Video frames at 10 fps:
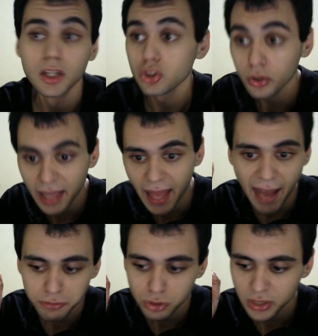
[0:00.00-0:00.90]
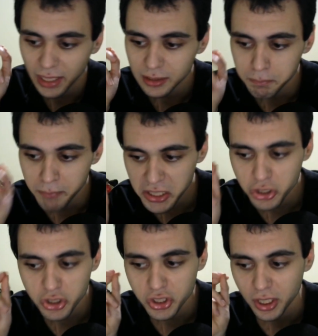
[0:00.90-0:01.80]
So they have to take the
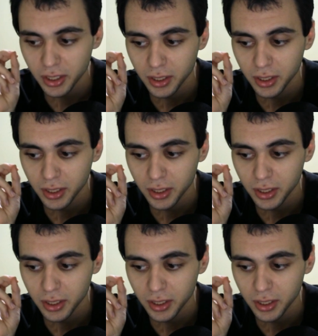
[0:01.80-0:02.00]
measures,